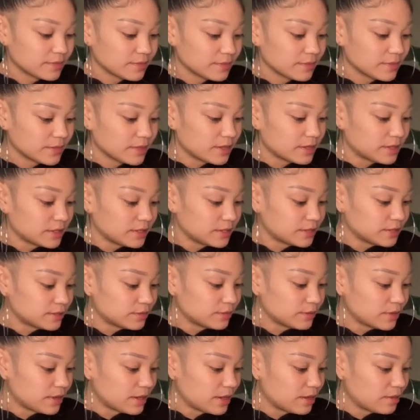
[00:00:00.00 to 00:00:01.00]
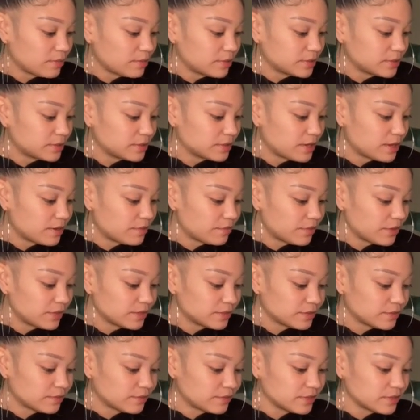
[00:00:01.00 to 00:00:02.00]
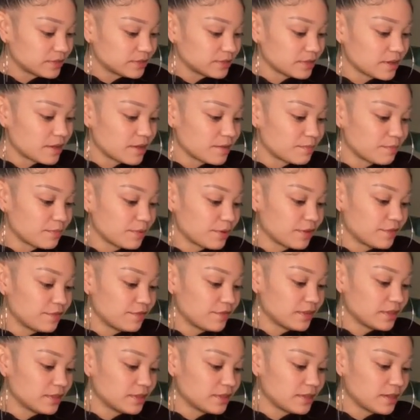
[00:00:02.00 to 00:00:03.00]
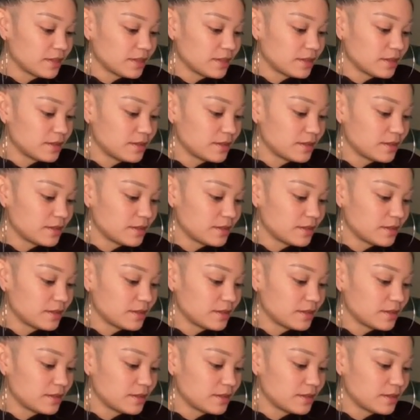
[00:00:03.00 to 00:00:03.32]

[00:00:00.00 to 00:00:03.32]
And it's okay, once again, friends, if it's not perfectly